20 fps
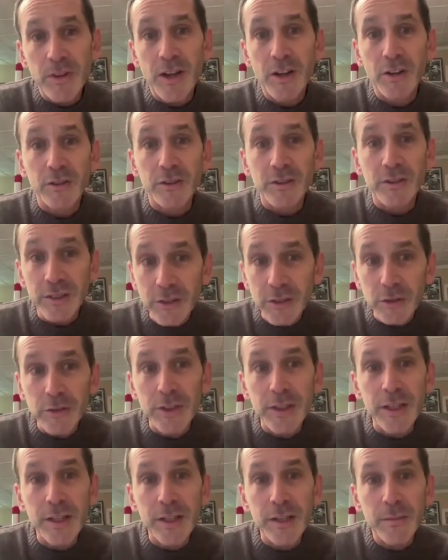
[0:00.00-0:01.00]
They're
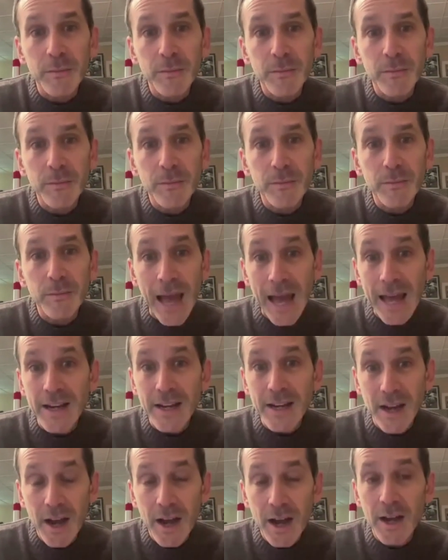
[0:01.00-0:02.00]
literally
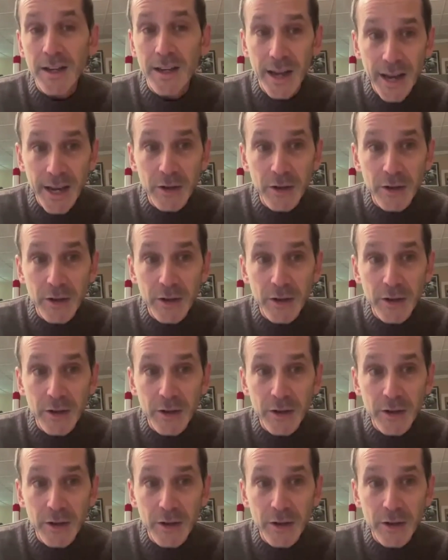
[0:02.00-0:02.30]
adding on